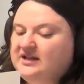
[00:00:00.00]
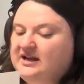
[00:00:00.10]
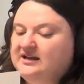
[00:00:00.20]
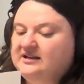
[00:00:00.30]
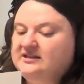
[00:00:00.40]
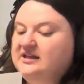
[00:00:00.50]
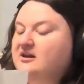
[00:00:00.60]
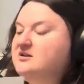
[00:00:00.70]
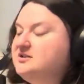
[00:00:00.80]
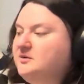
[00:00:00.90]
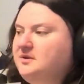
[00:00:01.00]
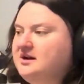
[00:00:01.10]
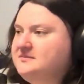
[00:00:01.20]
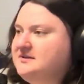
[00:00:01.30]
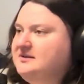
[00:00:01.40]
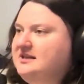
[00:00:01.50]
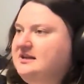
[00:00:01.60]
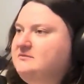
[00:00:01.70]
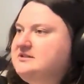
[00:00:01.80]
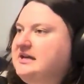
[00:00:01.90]
And they also brought up something
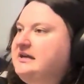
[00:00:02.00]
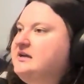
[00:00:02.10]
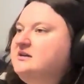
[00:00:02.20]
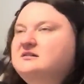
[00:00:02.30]
that was hit